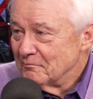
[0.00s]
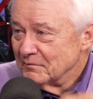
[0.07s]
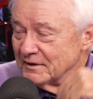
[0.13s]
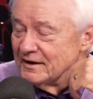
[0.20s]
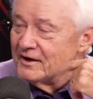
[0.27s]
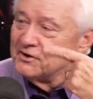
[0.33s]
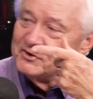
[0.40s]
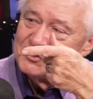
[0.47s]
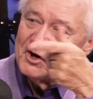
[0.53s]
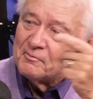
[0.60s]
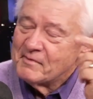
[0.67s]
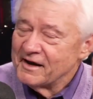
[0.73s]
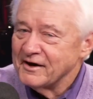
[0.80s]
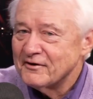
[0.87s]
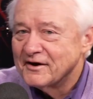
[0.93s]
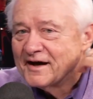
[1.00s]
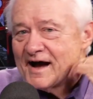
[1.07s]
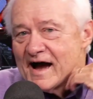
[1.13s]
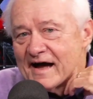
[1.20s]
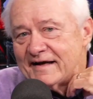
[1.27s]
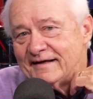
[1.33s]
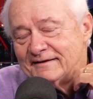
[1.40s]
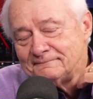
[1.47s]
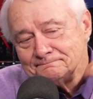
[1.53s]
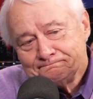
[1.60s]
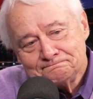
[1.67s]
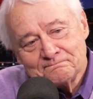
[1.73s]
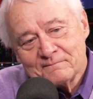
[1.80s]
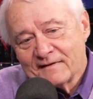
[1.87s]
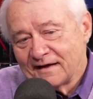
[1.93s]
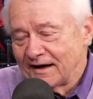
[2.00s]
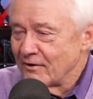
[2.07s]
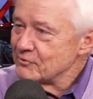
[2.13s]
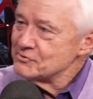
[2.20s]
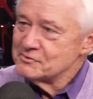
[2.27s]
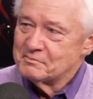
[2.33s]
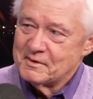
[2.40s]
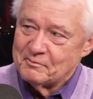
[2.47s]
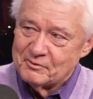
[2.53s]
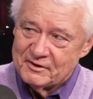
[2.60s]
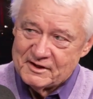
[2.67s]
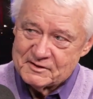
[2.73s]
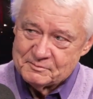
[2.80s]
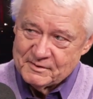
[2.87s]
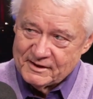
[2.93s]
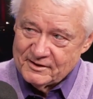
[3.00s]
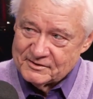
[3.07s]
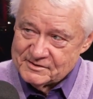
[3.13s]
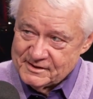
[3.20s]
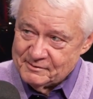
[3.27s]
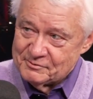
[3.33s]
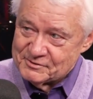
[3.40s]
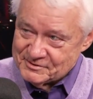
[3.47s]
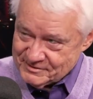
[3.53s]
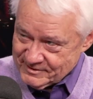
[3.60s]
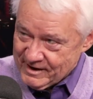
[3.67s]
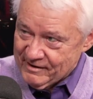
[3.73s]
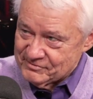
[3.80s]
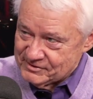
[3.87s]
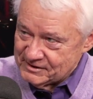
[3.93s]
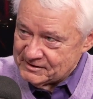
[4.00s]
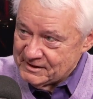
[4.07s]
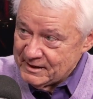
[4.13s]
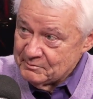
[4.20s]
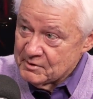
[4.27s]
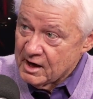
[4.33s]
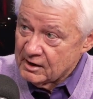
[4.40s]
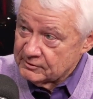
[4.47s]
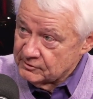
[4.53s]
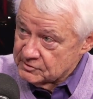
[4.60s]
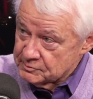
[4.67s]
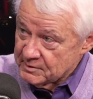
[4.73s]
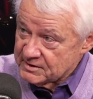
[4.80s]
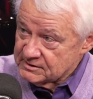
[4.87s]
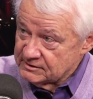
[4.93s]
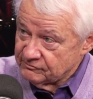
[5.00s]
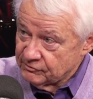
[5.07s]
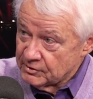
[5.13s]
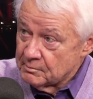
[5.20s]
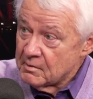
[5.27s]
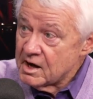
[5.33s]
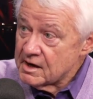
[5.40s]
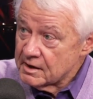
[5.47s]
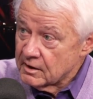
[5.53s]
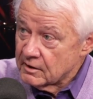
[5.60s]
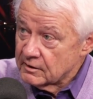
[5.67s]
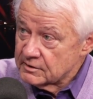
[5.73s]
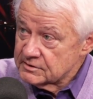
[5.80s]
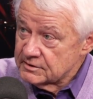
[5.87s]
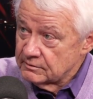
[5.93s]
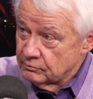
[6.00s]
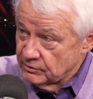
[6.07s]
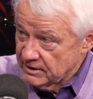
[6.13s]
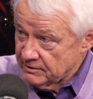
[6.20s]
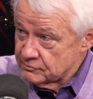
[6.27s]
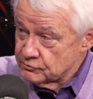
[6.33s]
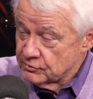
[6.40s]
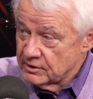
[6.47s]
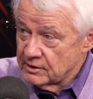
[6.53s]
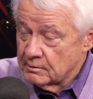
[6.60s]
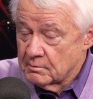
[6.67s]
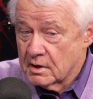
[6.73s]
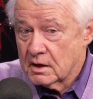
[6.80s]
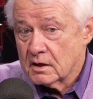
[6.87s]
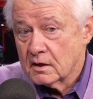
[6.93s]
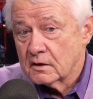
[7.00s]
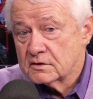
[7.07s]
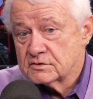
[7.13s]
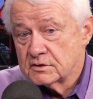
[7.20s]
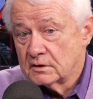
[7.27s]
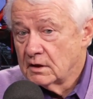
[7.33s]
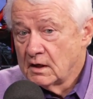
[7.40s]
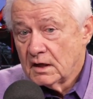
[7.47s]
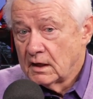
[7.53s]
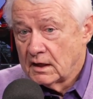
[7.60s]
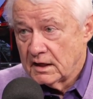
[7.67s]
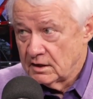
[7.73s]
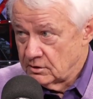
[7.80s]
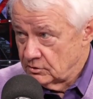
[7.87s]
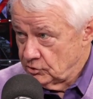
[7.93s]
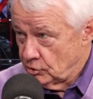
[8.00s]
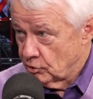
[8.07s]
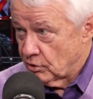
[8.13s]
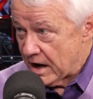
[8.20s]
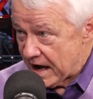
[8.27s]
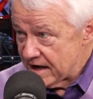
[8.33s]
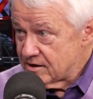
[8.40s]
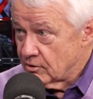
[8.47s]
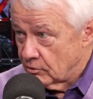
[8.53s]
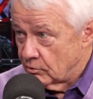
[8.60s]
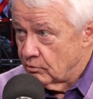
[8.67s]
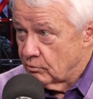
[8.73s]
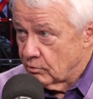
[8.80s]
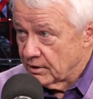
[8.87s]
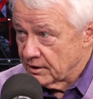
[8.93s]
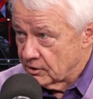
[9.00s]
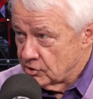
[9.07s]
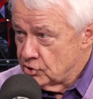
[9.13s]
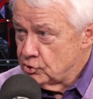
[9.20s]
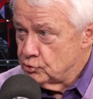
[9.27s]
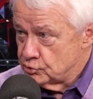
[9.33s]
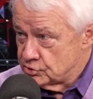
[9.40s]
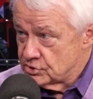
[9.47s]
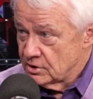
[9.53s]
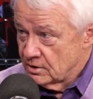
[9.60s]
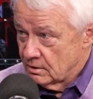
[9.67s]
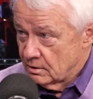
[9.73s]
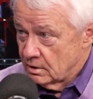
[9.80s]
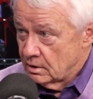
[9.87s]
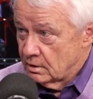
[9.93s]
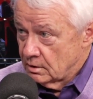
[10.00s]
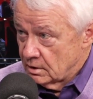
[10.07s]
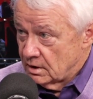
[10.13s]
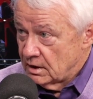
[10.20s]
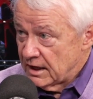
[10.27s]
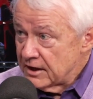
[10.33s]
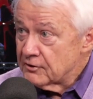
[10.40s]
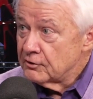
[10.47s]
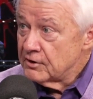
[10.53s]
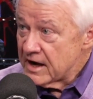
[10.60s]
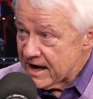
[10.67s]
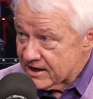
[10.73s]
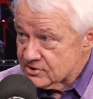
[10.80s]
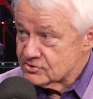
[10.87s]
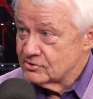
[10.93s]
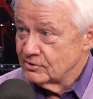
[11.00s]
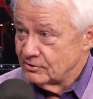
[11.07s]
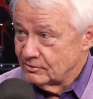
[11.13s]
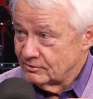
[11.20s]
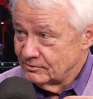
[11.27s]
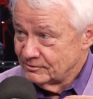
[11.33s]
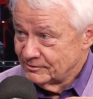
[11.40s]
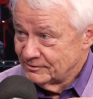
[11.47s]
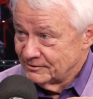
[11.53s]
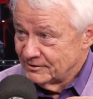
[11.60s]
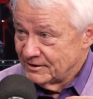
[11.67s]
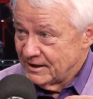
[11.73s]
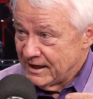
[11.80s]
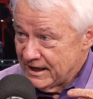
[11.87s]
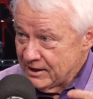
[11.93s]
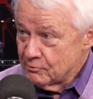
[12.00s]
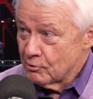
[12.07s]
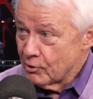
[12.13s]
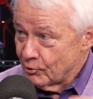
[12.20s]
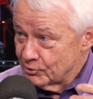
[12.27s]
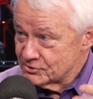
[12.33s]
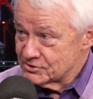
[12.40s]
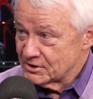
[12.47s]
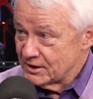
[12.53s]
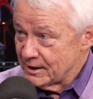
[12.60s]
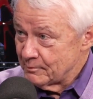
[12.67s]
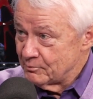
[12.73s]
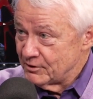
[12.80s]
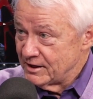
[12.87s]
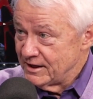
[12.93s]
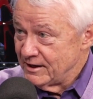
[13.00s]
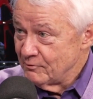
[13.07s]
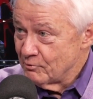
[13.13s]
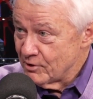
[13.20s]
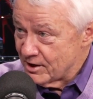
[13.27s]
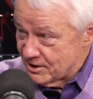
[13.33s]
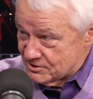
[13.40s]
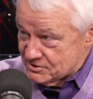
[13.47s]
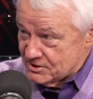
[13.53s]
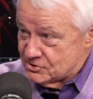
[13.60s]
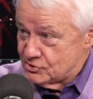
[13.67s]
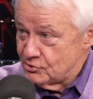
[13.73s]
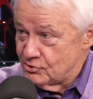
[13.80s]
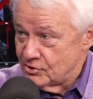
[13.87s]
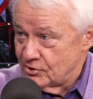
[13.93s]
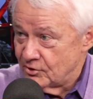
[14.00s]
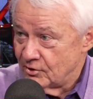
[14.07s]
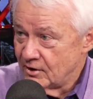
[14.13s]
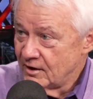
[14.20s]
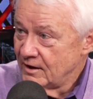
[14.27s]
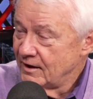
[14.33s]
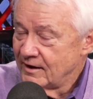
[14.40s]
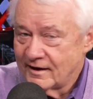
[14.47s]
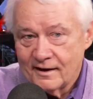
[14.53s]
But you're talking about Eric Hayden, and I always remember this because he was obviously team doctor, especially for the Monarchs when I was running the Monarchs, and I know what a huge international hero and celebrity he was, as you do.